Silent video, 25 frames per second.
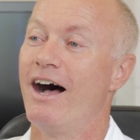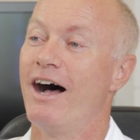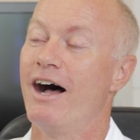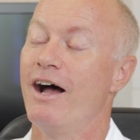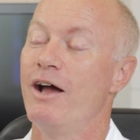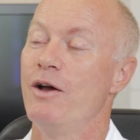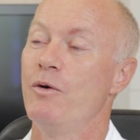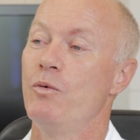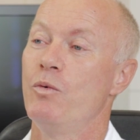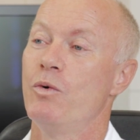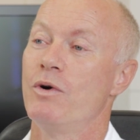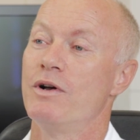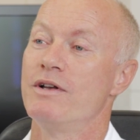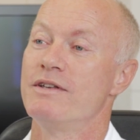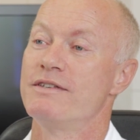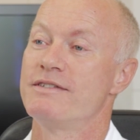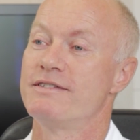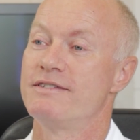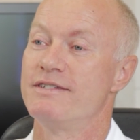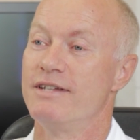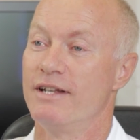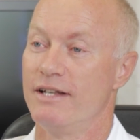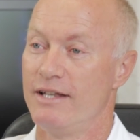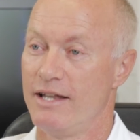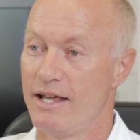I was
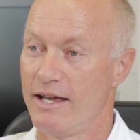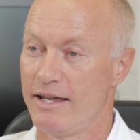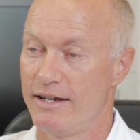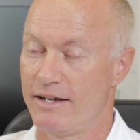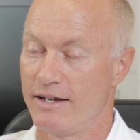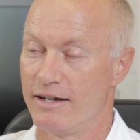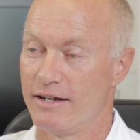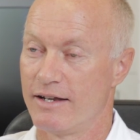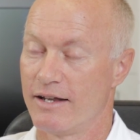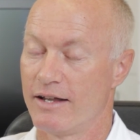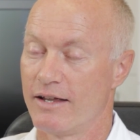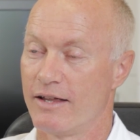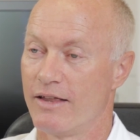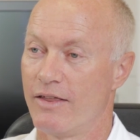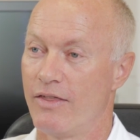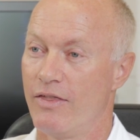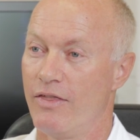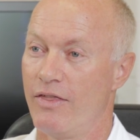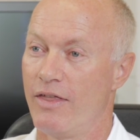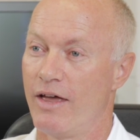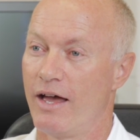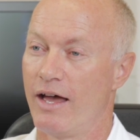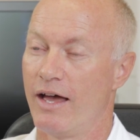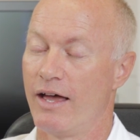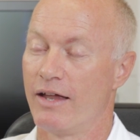delighted
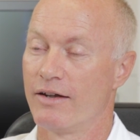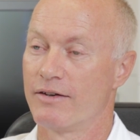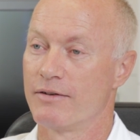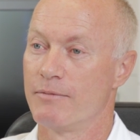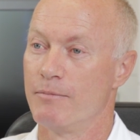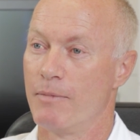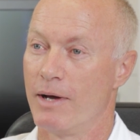that